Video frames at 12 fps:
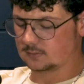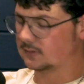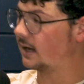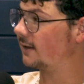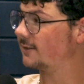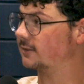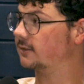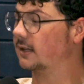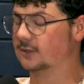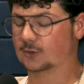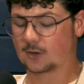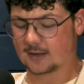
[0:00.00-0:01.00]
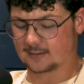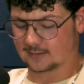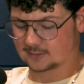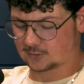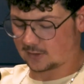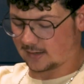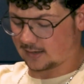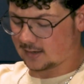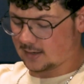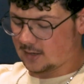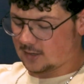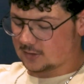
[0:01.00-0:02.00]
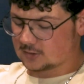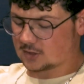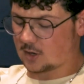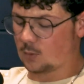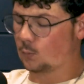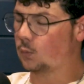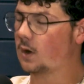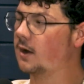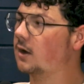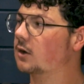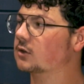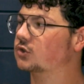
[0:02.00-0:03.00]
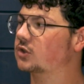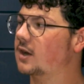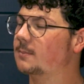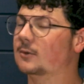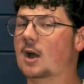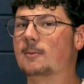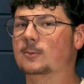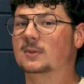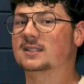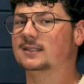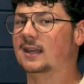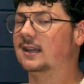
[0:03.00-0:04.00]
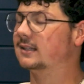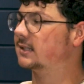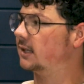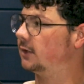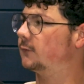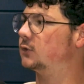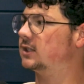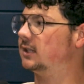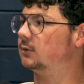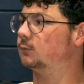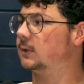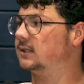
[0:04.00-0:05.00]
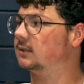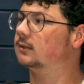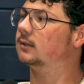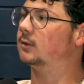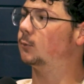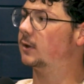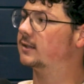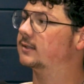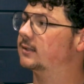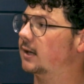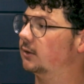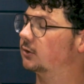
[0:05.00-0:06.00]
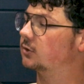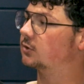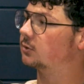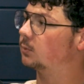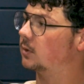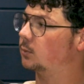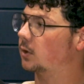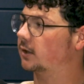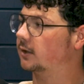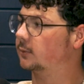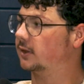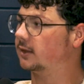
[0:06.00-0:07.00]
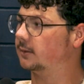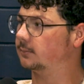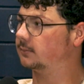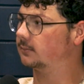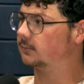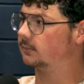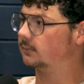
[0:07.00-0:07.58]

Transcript: That's great. That's great. So what are some common mistakes that you've seen recently with sellers when working with them?